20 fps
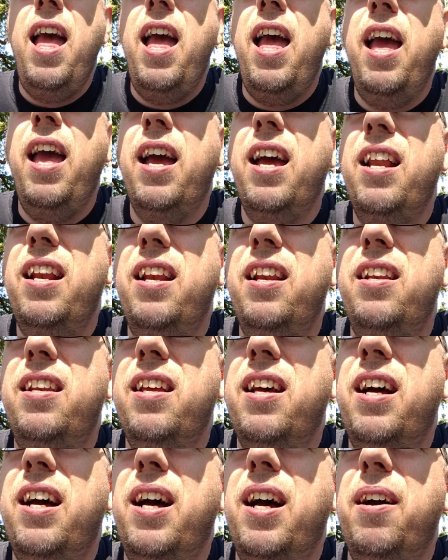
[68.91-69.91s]
And
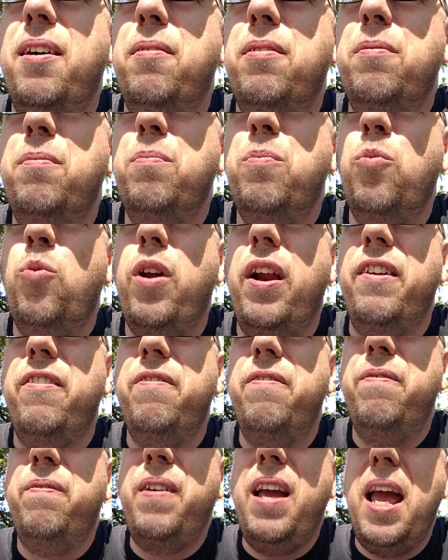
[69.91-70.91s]
when I
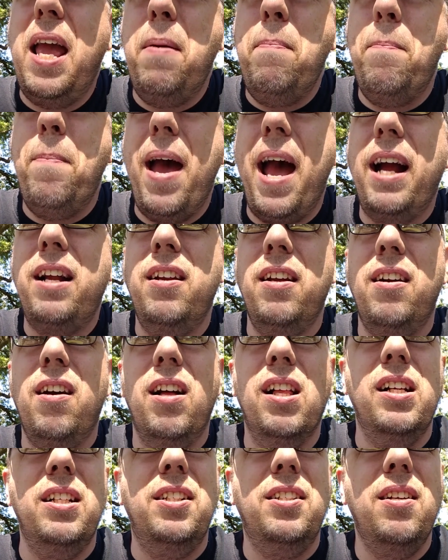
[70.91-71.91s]
came back to
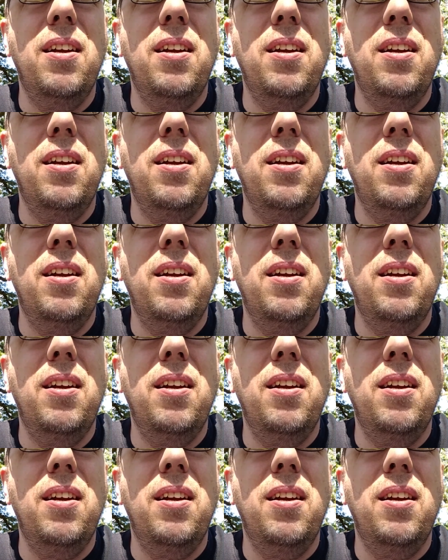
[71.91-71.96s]
college,